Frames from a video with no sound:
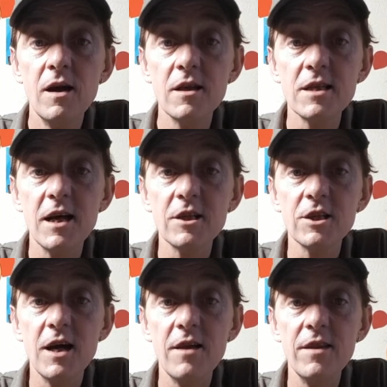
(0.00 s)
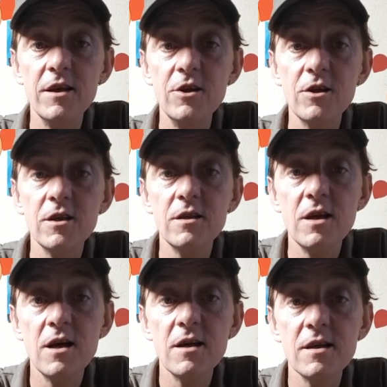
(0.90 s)
attach that, and then you
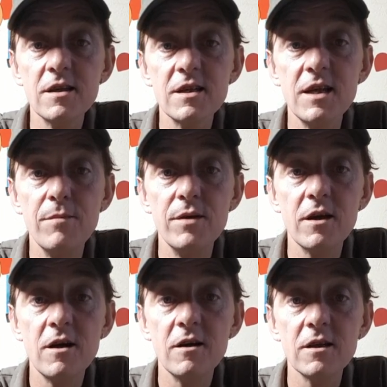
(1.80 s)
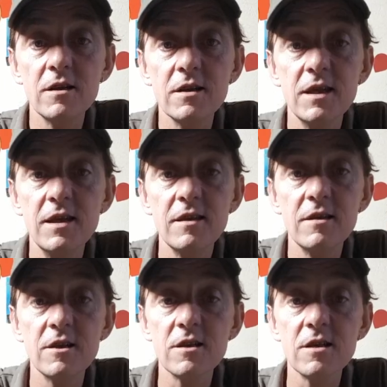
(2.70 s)
can slip your card
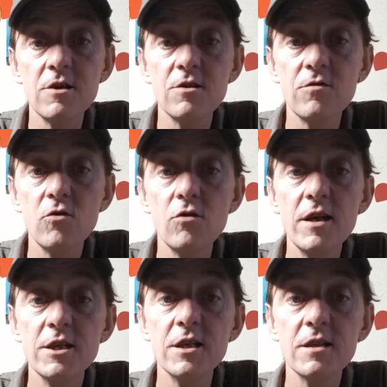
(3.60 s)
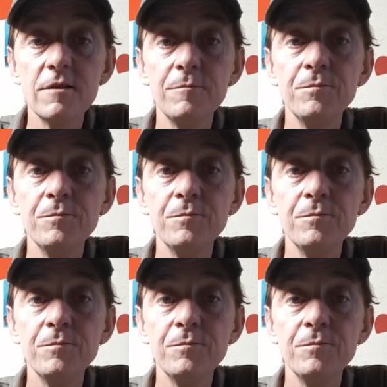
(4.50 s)
underneath just those 4 edges.